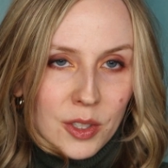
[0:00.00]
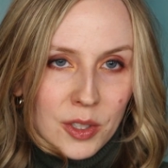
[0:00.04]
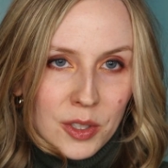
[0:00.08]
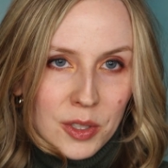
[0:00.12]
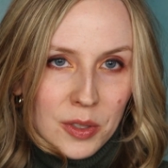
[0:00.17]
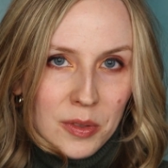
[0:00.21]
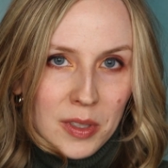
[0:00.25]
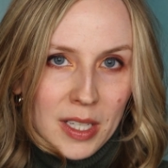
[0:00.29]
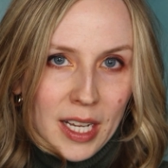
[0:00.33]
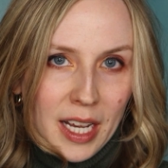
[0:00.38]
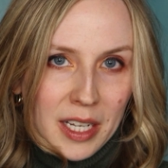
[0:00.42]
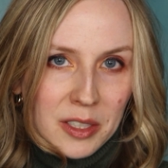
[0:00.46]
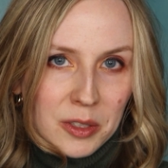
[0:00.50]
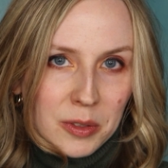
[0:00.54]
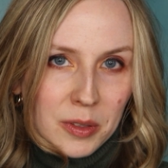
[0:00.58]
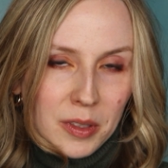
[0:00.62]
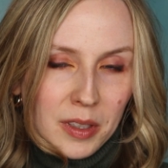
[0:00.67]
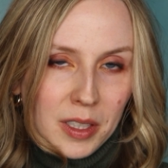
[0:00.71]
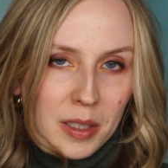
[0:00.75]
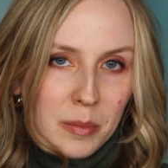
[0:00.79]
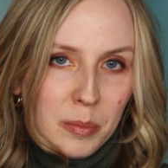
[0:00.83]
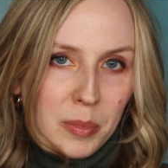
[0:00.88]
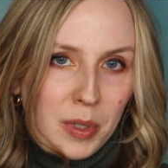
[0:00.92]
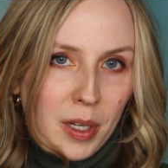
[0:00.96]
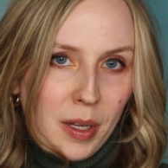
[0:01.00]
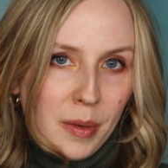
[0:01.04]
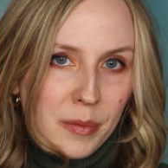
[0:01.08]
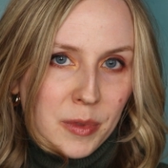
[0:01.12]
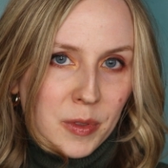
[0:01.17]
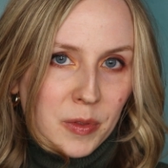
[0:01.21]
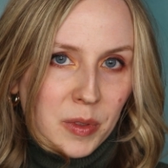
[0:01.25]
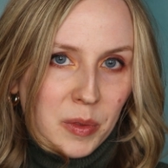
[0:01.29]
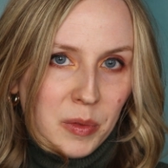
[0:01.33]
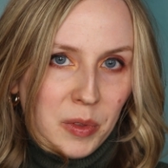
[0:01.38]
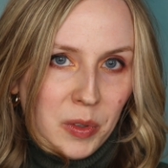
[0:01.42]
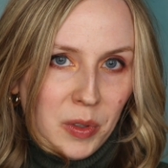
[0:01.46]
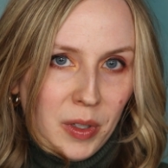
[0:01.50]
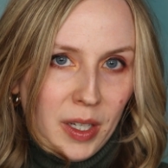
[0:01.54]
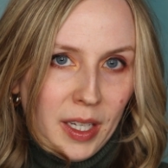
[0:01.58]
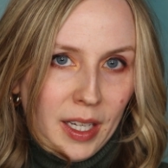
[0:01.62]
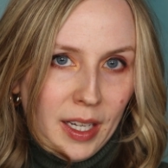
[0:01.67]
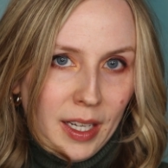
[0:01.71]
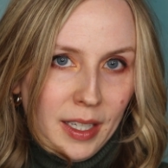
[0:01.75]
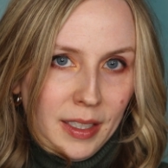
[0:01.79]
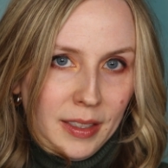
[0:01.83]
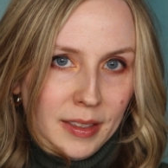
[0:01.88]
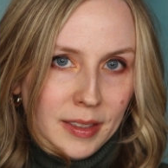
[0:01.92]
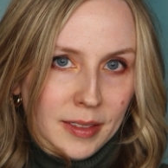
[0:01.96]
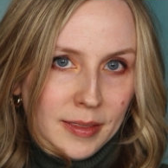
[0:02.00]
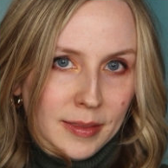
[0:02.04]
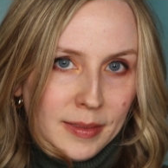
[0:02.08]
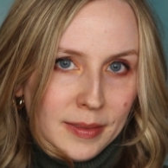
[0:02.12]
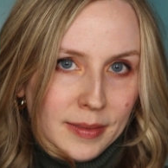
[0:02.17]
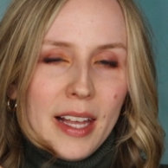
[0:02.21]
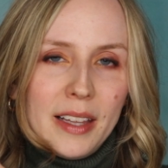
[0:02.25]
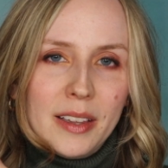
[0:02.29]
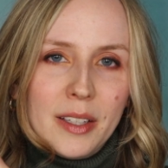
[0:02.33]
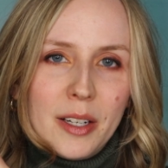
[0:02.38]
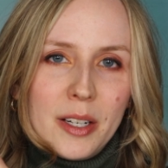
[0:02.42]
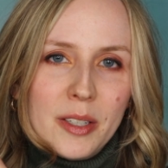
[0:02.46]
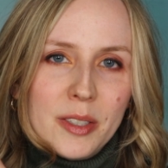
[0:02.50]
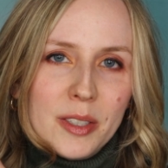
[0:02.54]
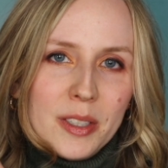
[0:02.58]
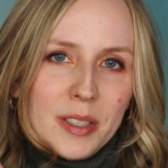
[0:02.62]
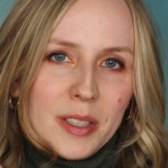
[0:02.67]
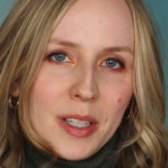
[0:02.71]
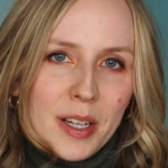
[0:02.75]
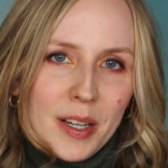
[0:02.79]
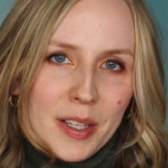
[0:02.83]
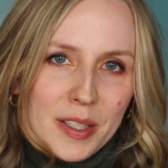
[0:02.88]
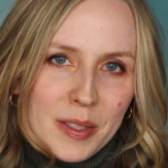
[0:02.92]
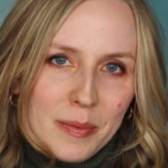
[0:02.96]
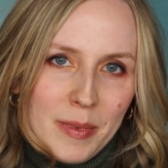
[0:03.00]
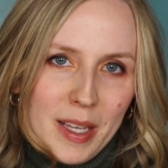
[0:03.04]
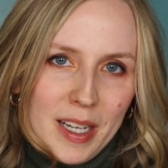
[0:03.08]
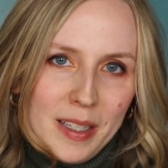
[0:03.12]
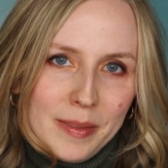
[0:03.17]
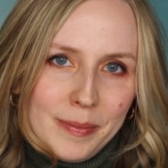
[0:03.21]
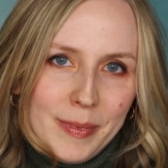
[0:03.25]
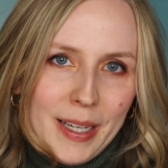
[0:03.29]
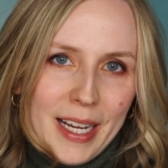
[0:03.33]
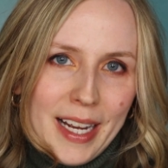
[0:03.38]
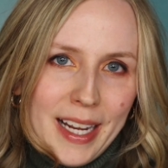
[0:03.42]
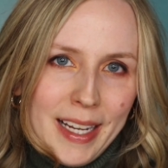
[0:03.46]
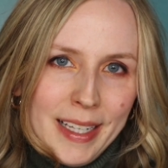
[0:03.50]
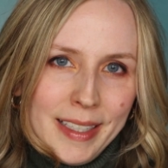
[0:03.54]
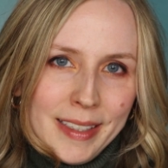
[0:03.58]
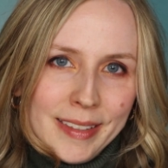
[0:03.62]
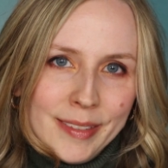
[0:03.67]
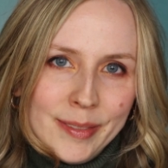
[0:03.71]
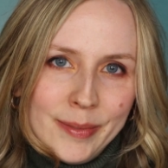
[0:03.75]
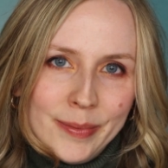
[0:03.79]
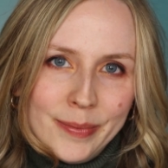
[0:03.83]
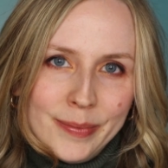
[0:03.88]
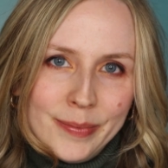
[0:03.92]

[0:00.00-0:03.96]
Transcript: 2 natural lip balms from Noya, a larger cosmetic bag,